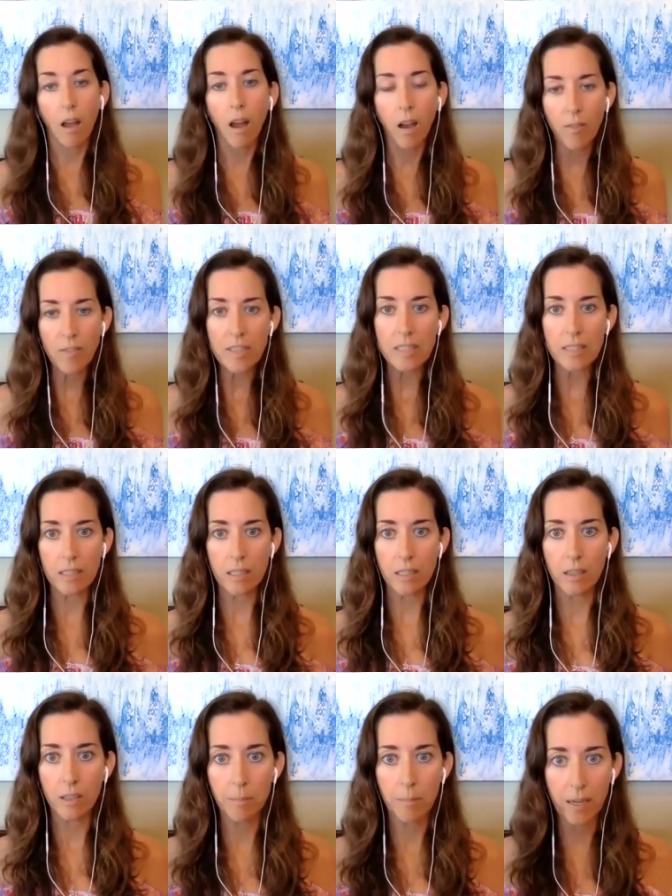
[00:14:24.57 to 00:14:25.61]
Obviously,
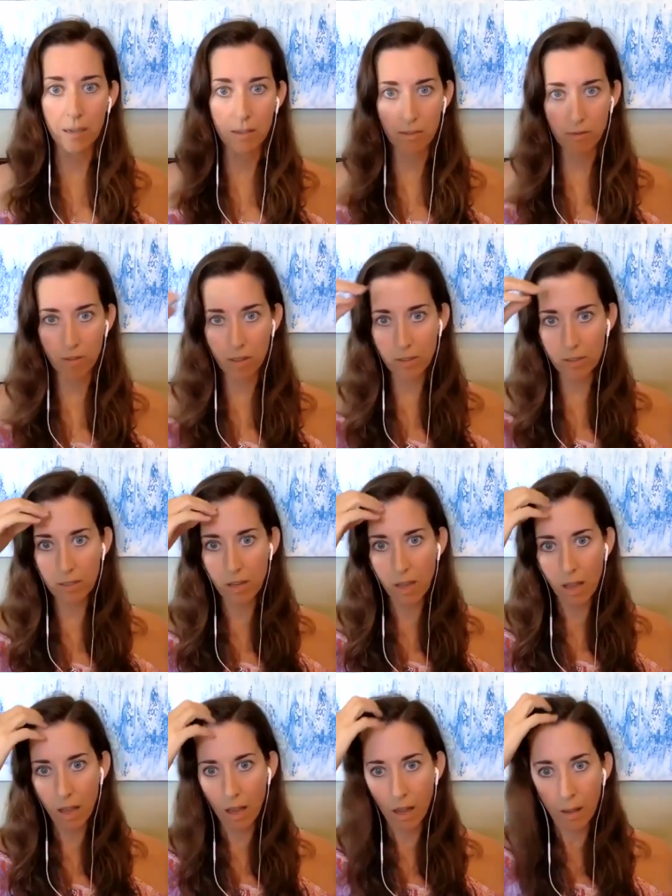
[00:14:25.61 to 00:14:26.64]
it made a difference.
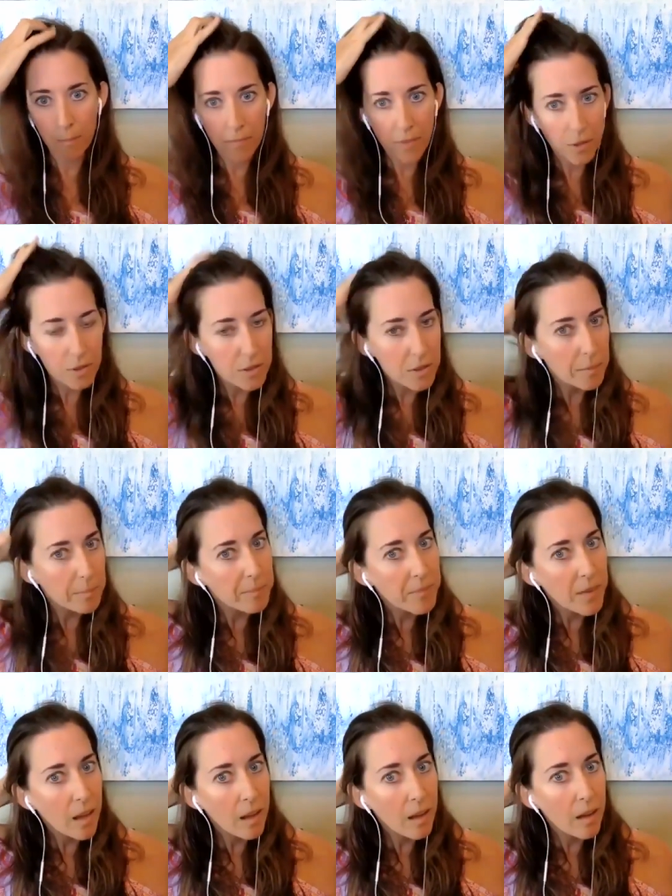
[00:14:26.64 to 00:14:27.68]
Um, there's some
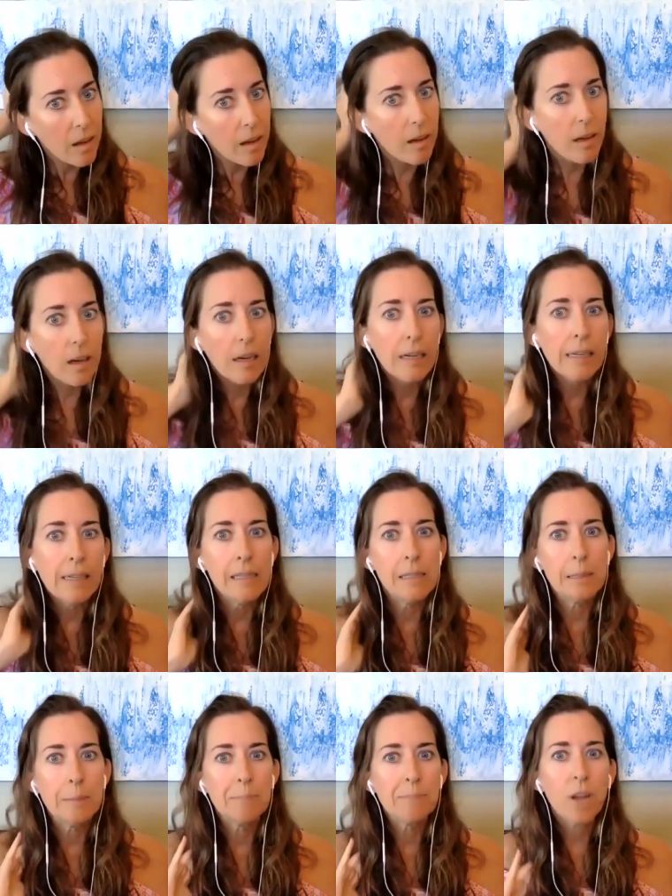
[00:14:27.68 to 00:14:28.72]

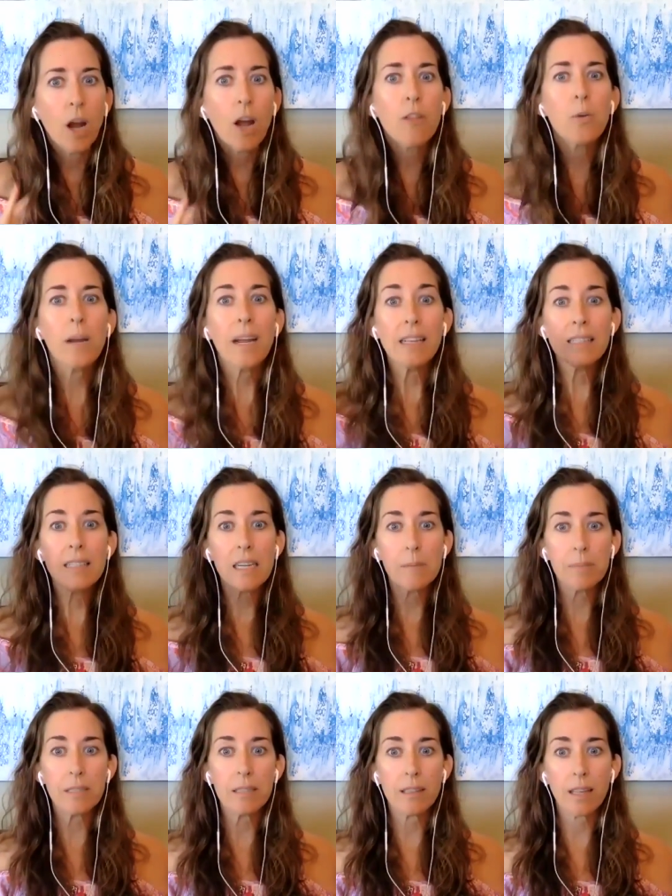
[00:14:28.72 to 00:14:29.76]
um, other ways
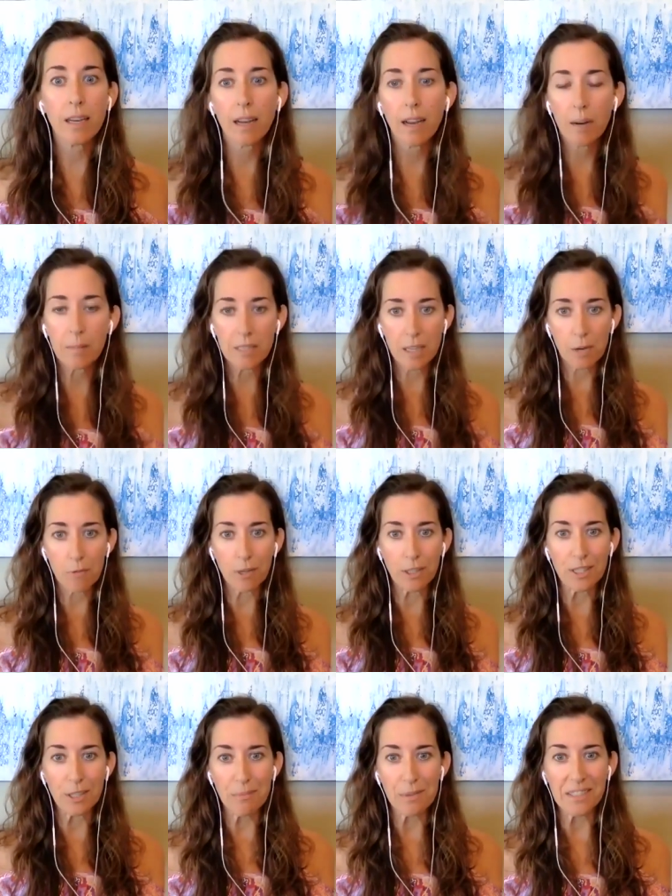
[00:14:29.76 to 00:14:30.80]
that, that Amazon
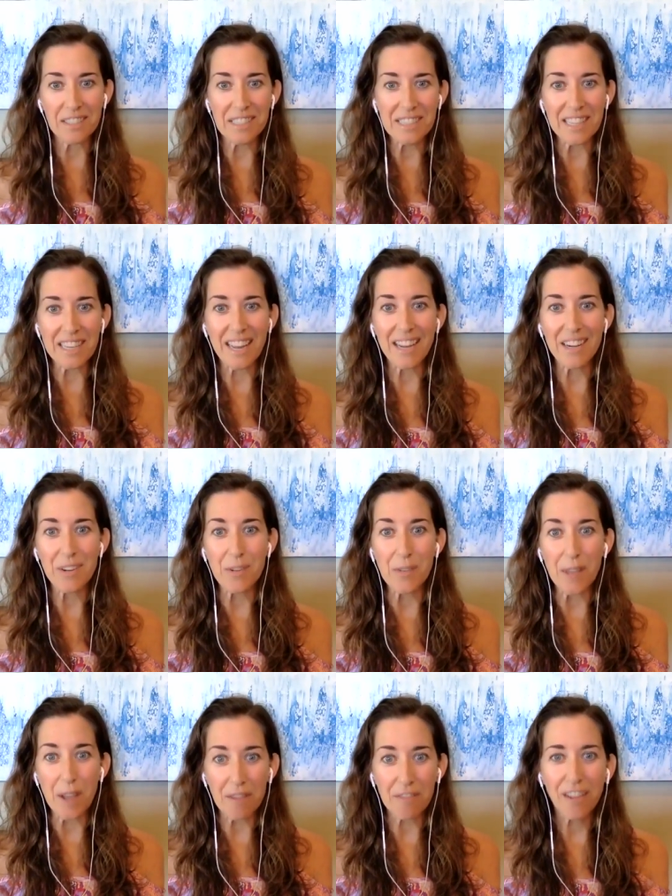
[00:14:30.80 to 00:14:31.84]
runs their business that I don't
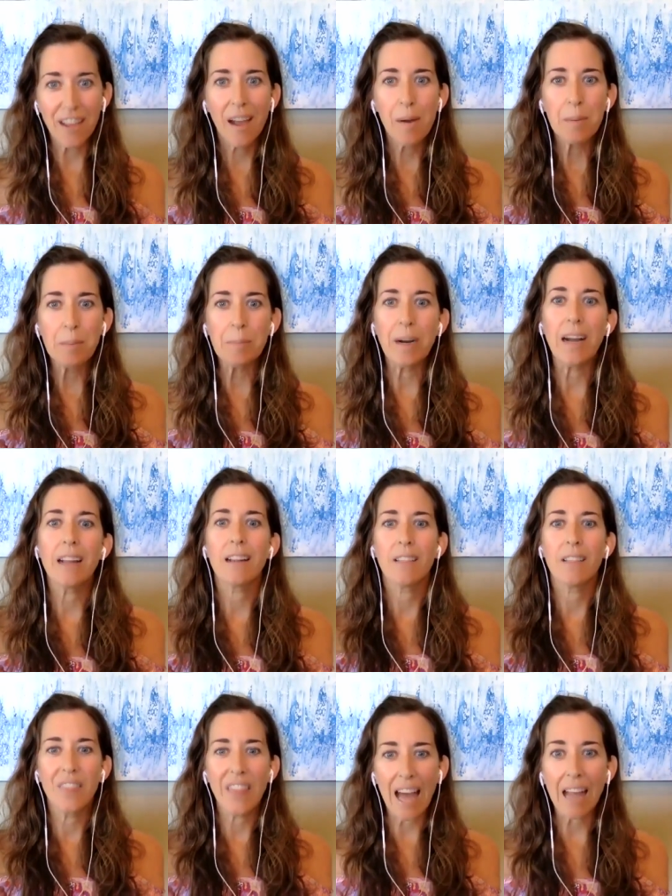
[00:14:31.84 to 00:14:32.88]
love, but
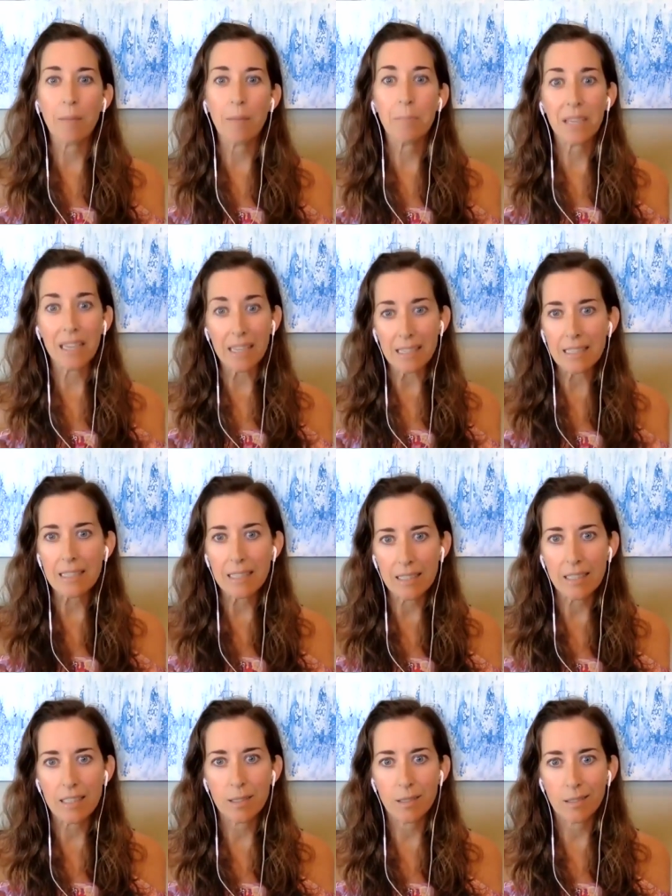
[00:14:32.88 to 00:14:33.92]
that piece is